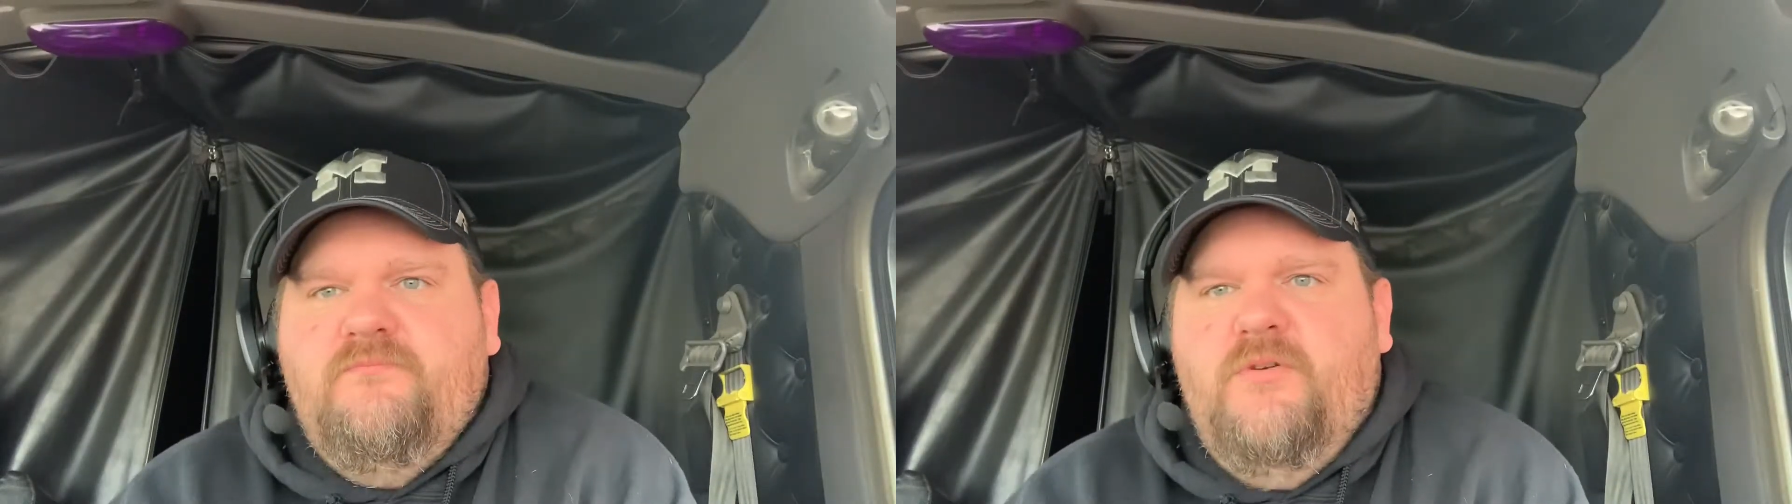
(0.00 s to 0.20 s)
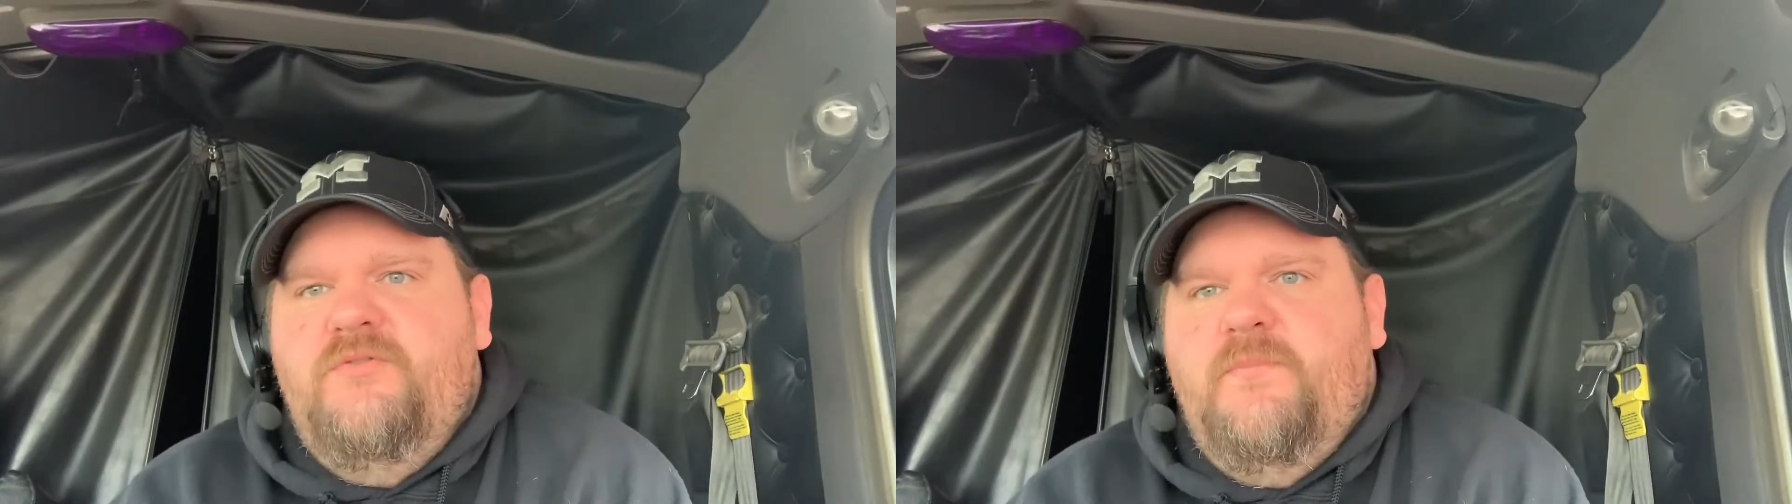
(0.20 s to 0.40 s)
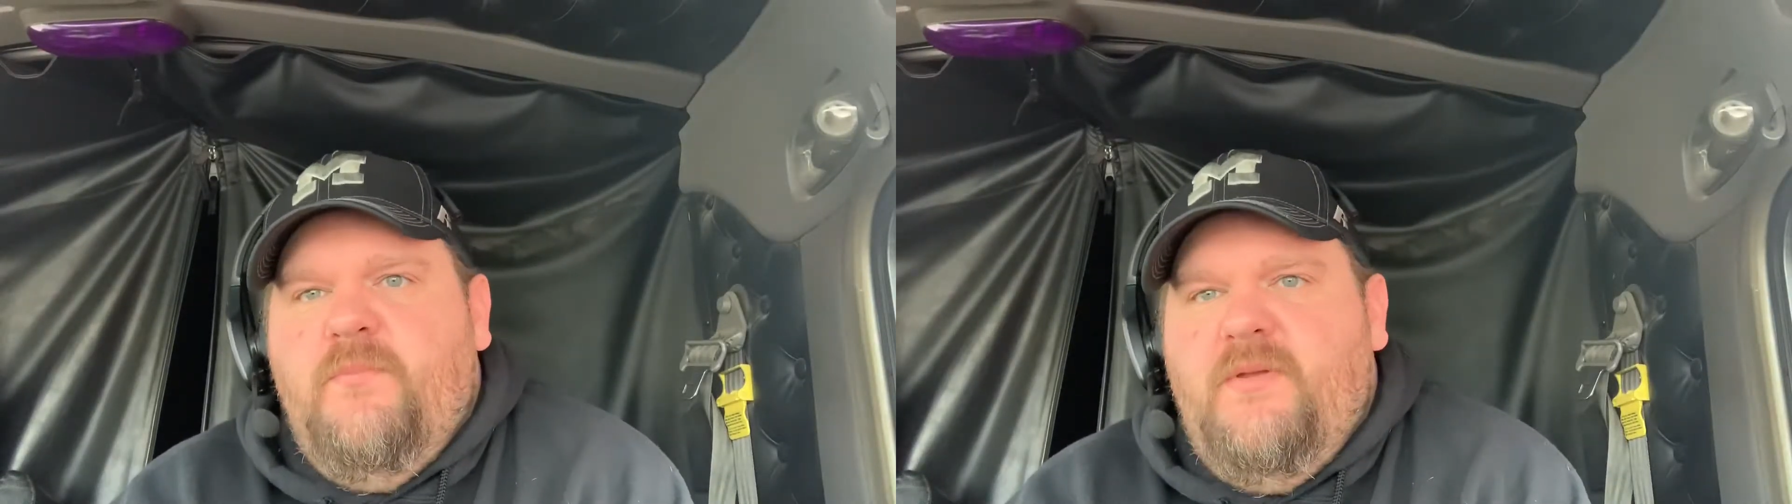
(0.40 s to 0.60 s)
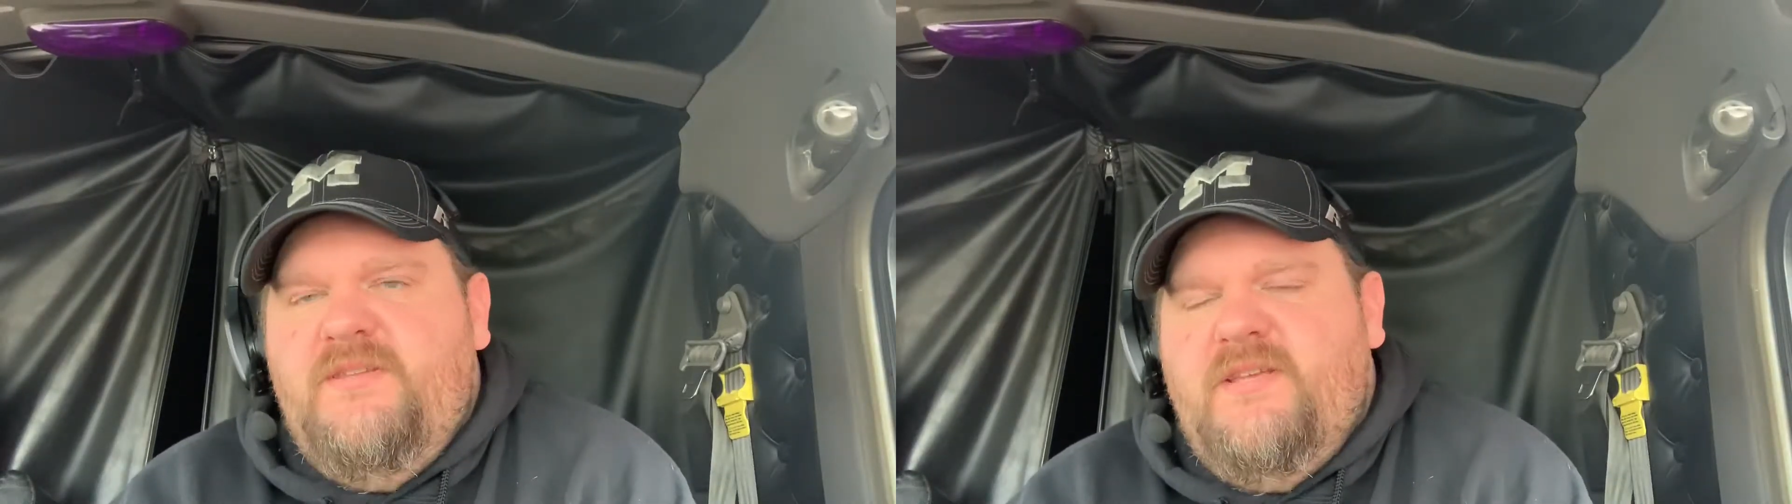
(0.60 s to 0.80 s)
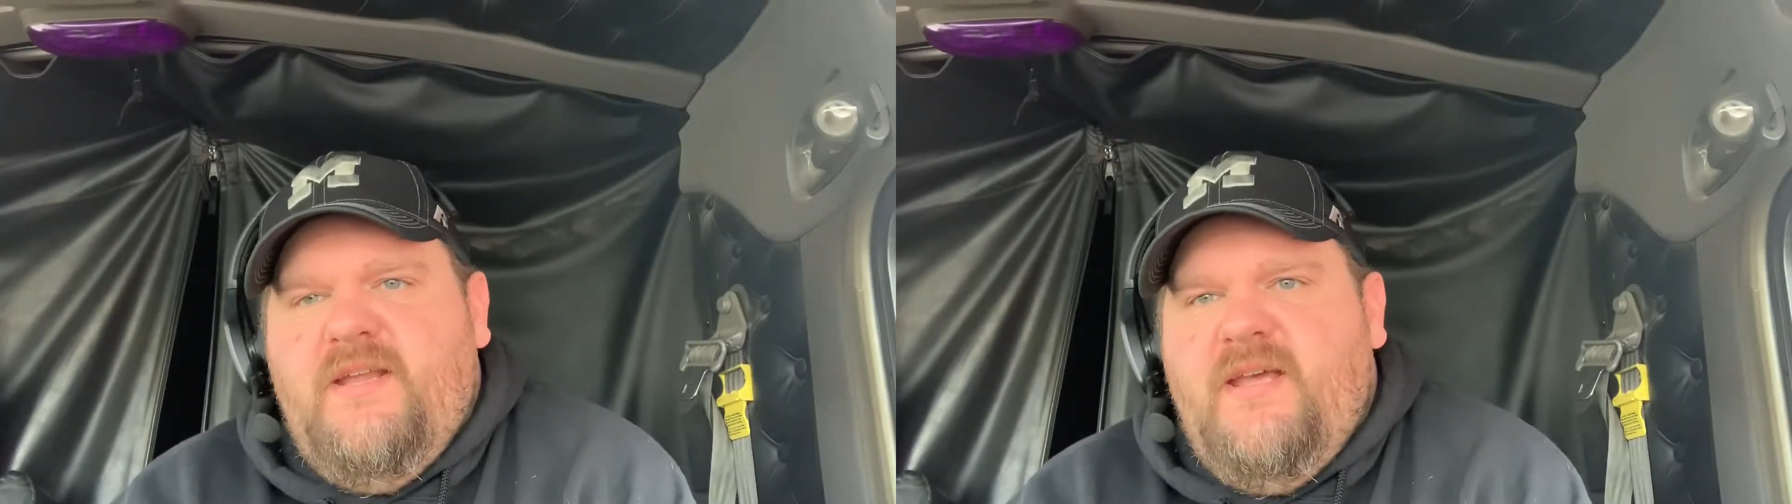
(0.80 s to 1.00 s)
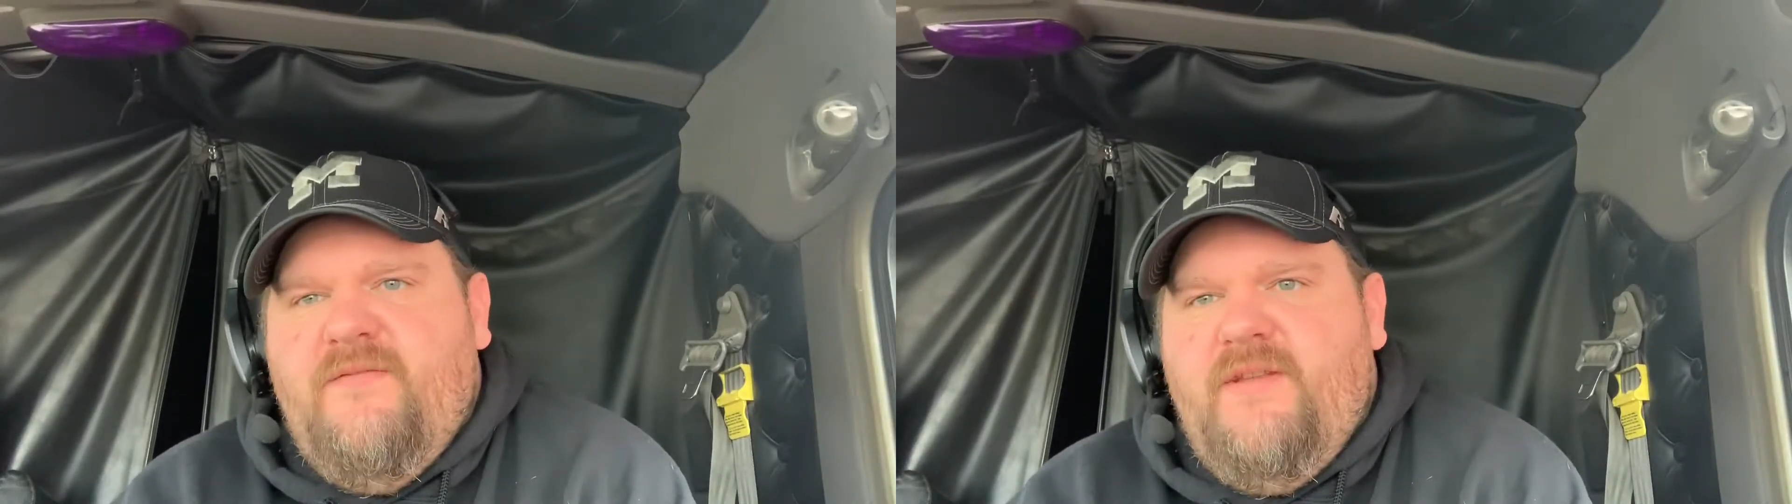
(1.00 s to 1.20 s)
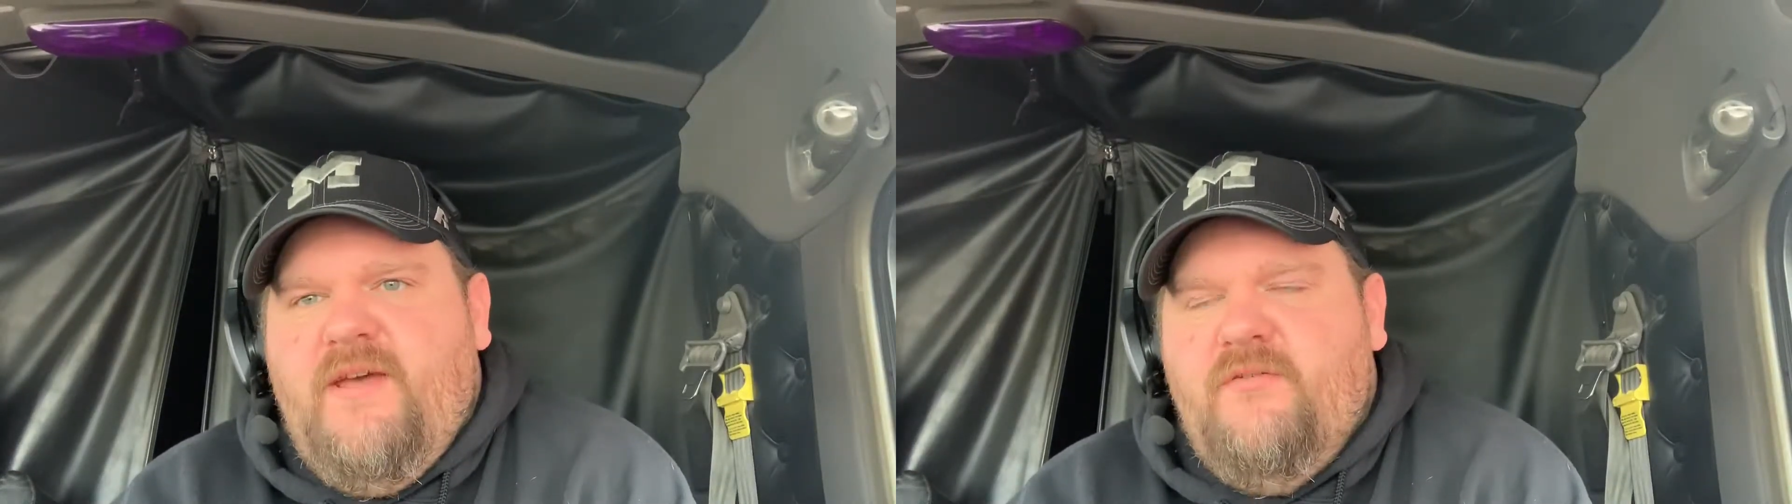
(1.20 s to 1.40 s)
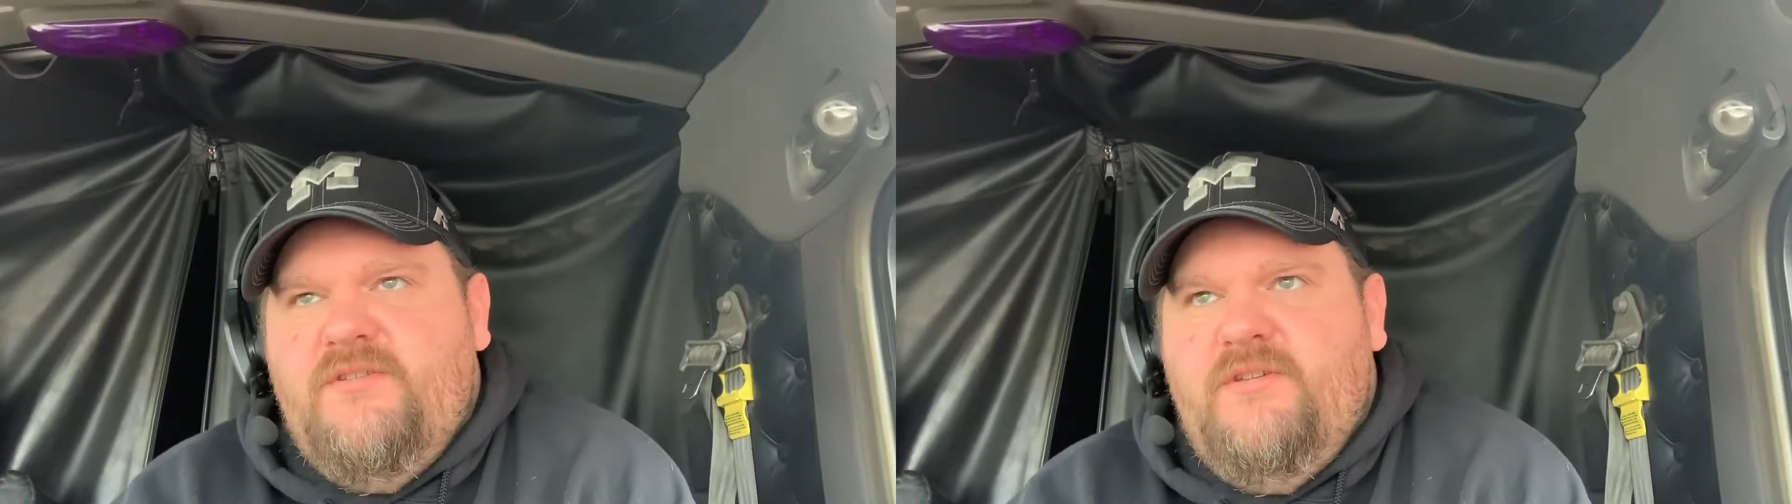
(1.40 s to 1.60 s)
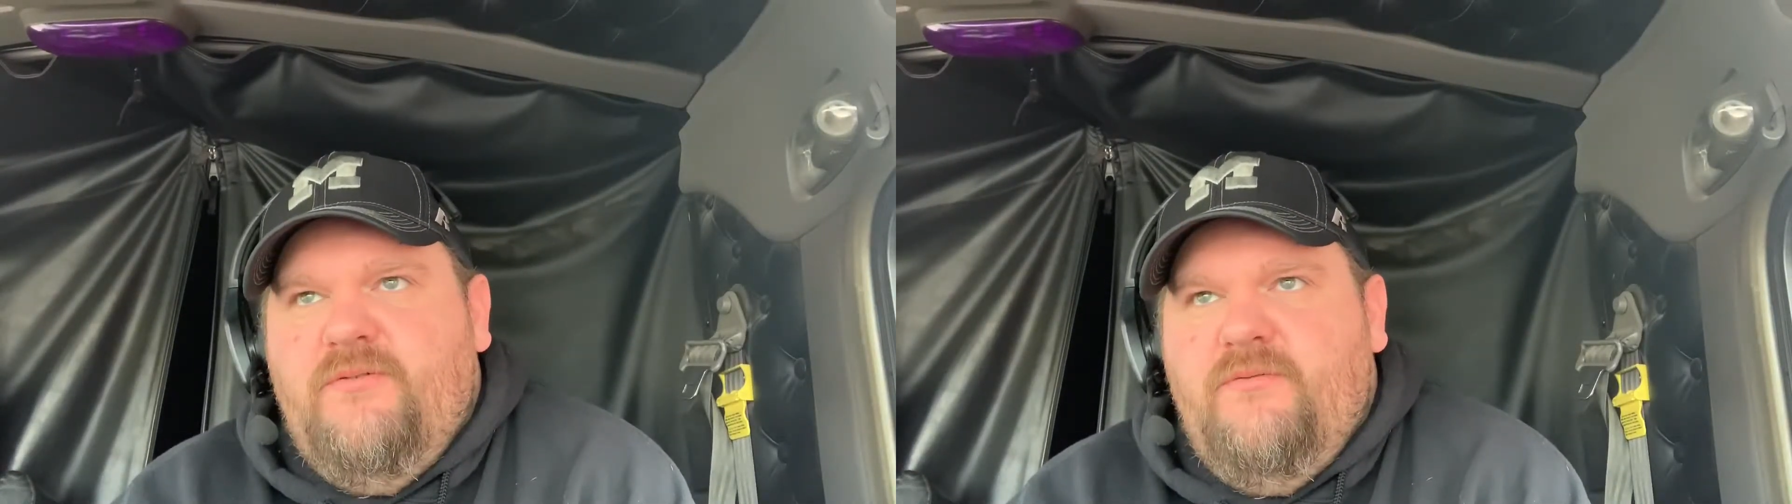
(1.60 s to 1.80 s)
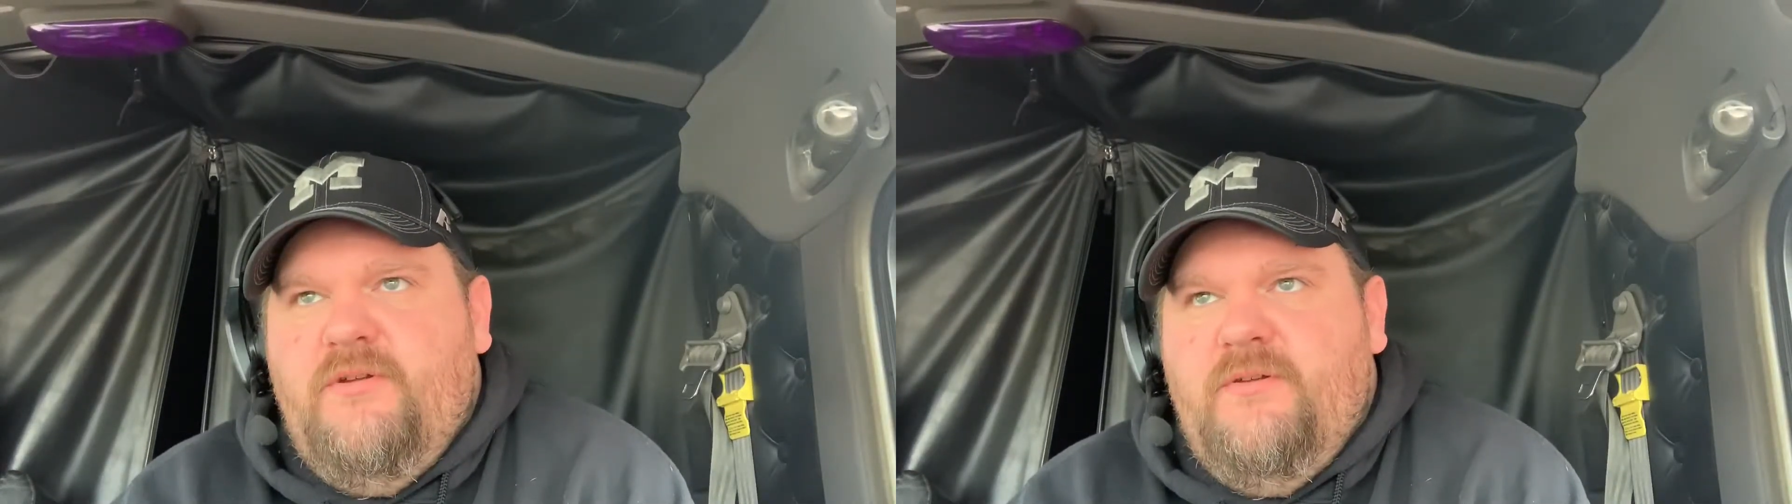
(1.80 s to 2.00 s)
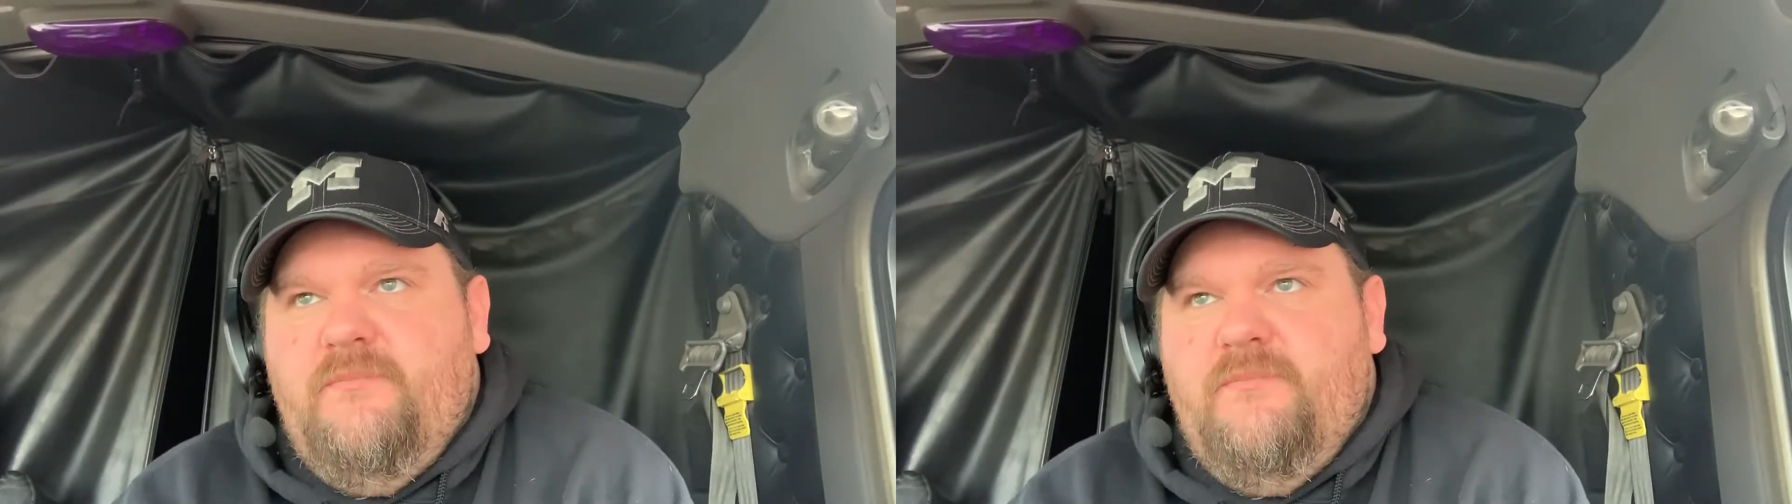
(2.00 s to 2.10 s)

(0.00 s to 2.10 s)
Most place I'd have now is don't.